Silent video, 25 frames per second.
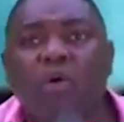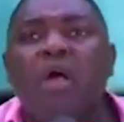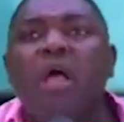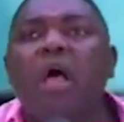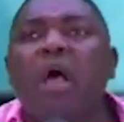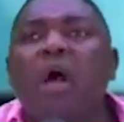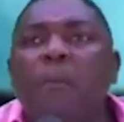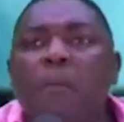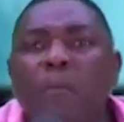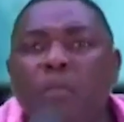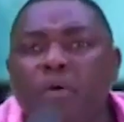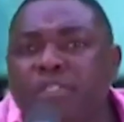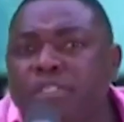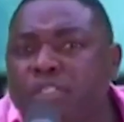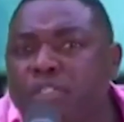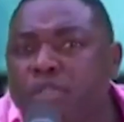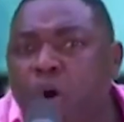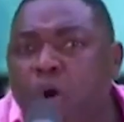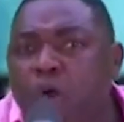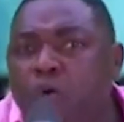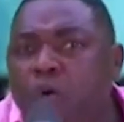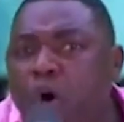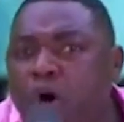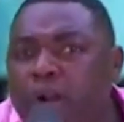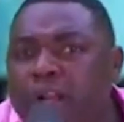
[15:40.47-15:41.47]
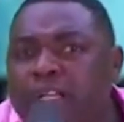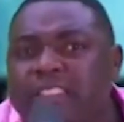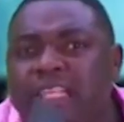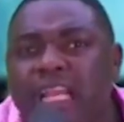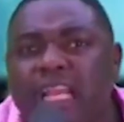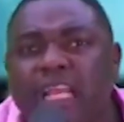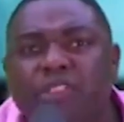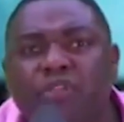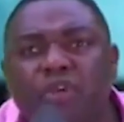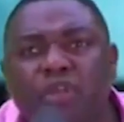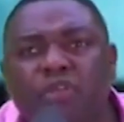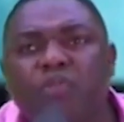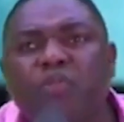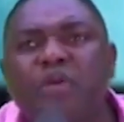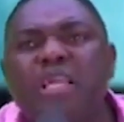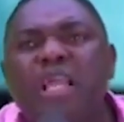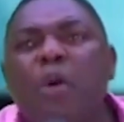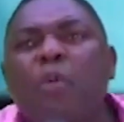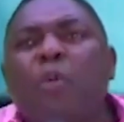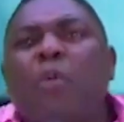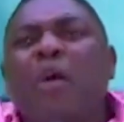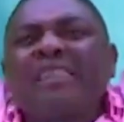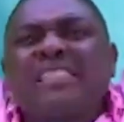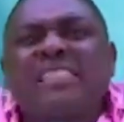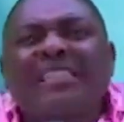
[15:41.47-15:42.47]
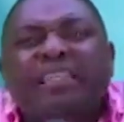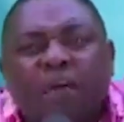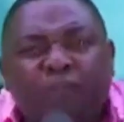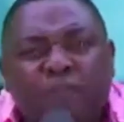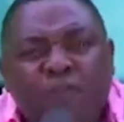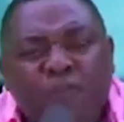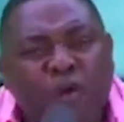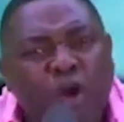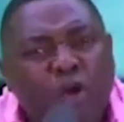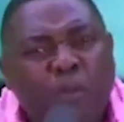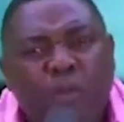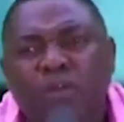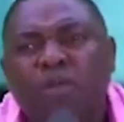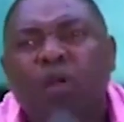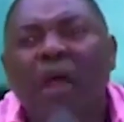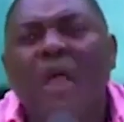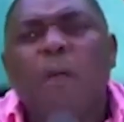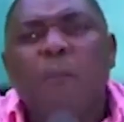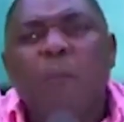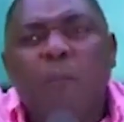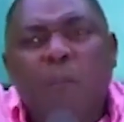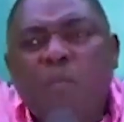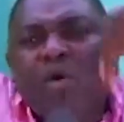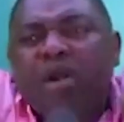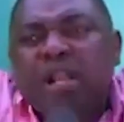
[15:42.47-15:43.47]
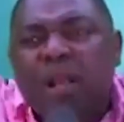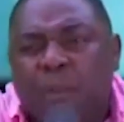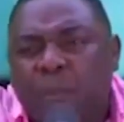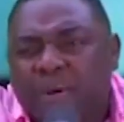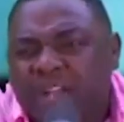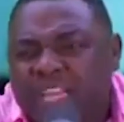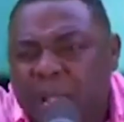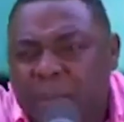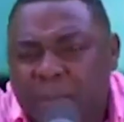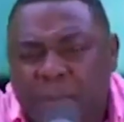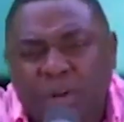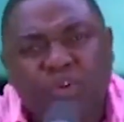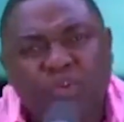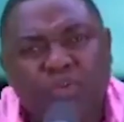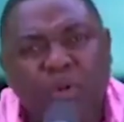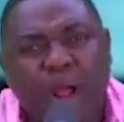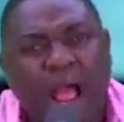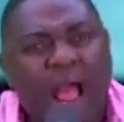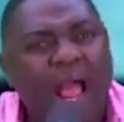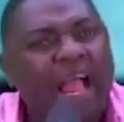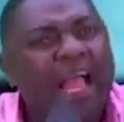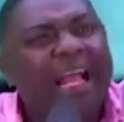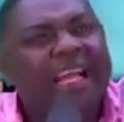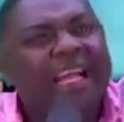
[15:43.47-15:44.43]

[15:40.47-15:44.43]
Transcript: Mo so-called intellectuals mo yankwasiafo mo na mo de abedu ha. The